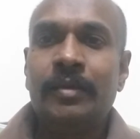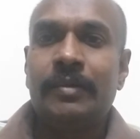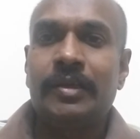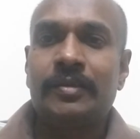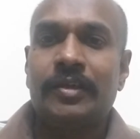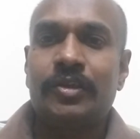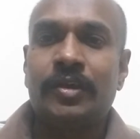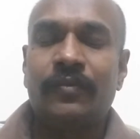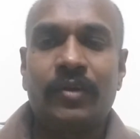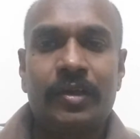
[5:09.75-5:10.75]
because
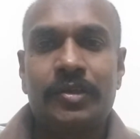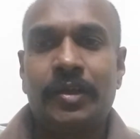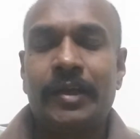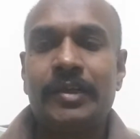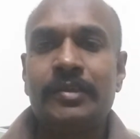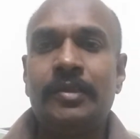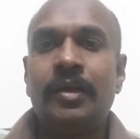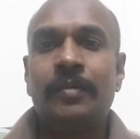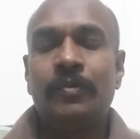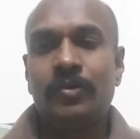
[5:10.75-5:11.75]
Russia, for Russia it is
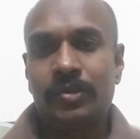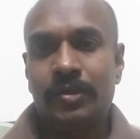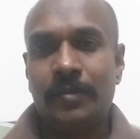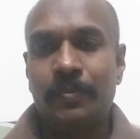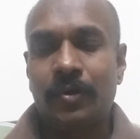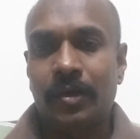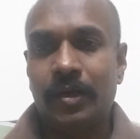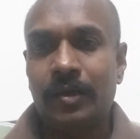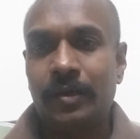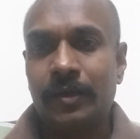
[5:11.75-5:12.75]
the most
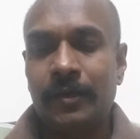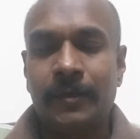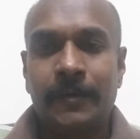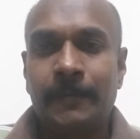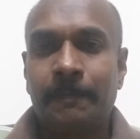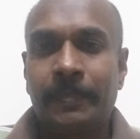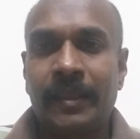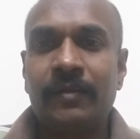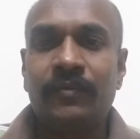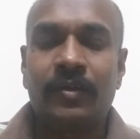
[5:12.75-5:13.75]
important
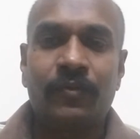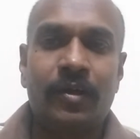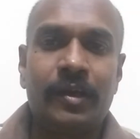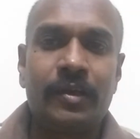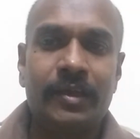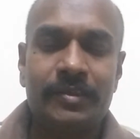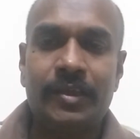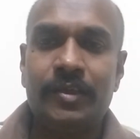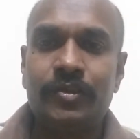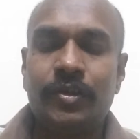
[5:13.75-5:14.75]
thing for foreign
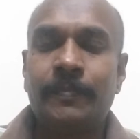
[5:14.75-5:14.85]
exchange,